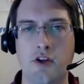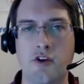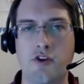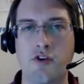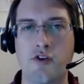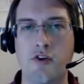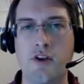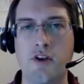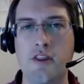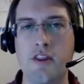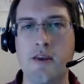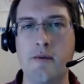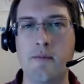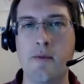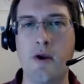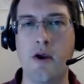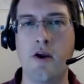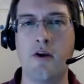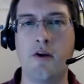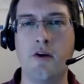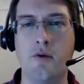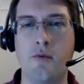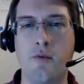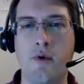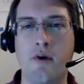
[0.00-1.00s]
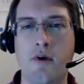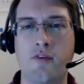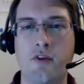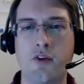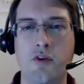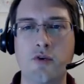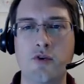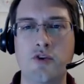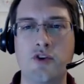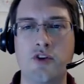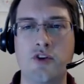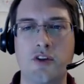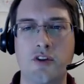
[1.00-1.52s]
During the American
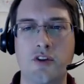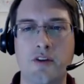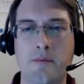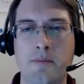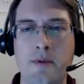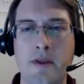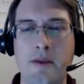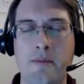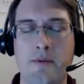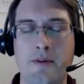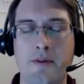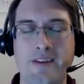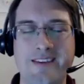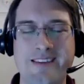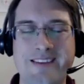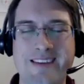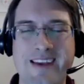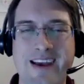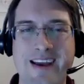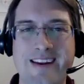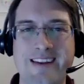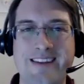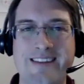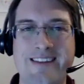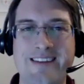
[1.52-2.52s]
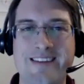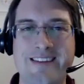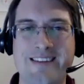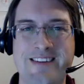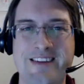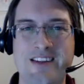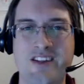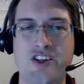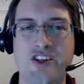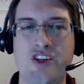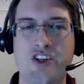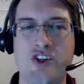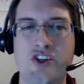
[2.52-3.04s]
Revolution, the people decided that
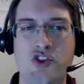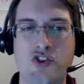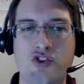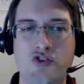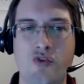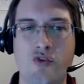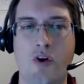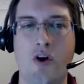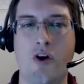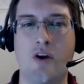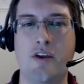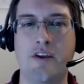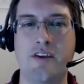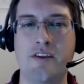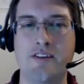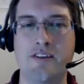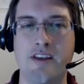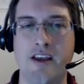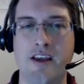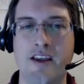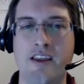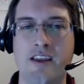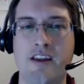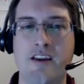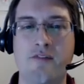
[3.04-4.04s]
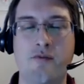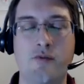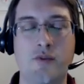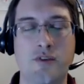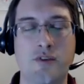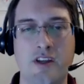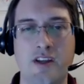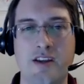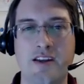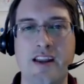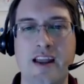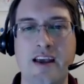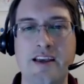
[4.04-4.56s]
such a strong executive was
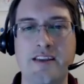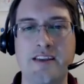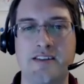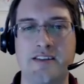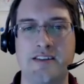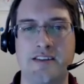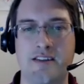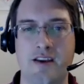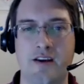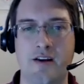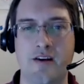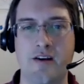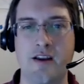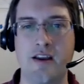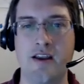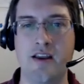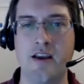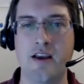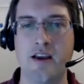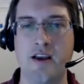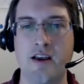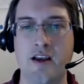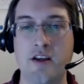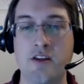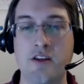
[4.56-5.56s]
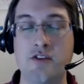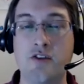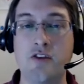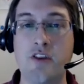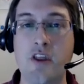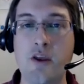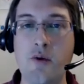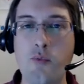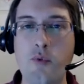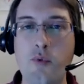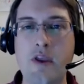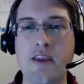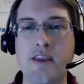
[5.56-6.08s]
unnecessary, so
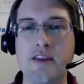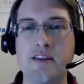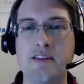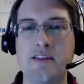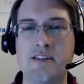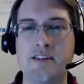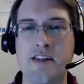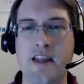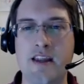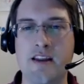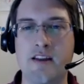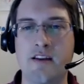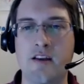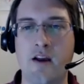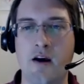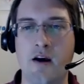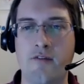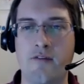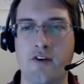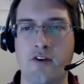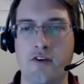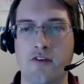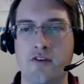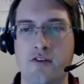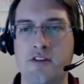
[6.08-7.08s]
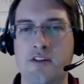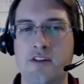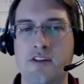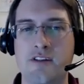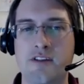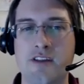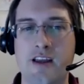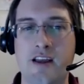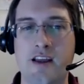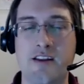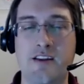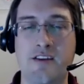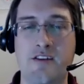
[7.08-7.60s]
they weakened state governors and
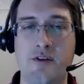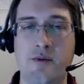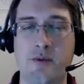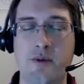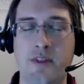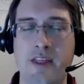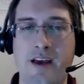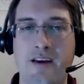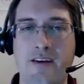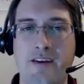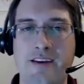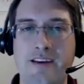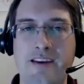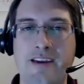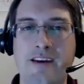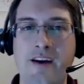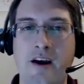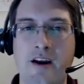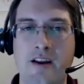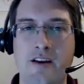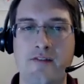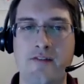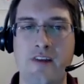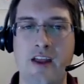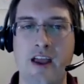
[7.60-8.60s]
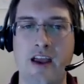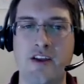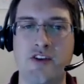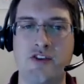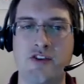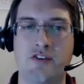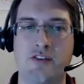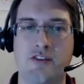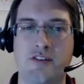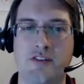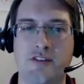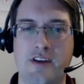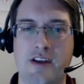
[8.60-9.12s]
decided to do without any kind of
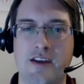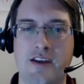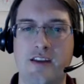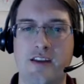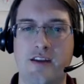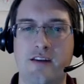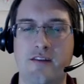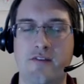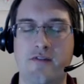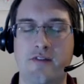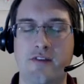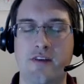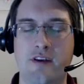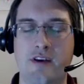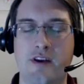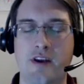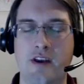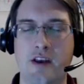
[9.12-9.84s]
national executive.